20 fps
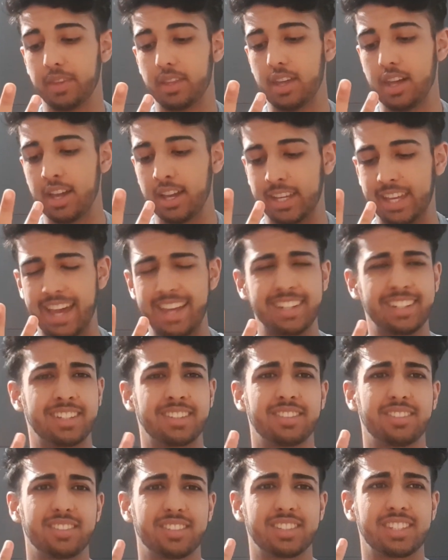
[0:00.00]
Again,
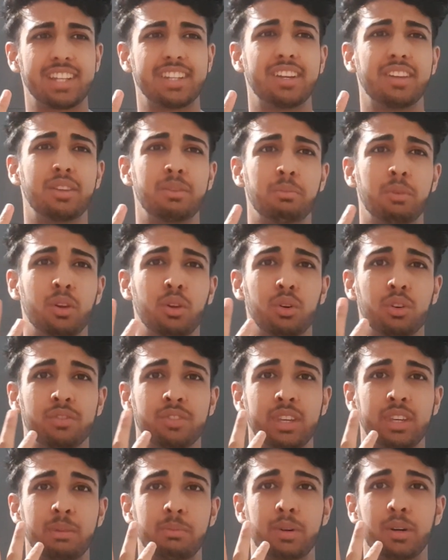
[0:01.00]
sending them a lot of
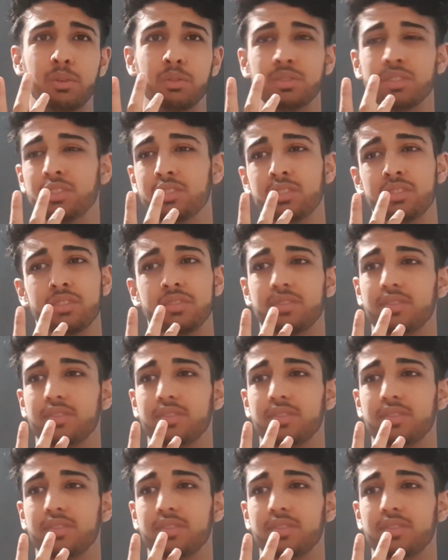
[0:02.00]
emails and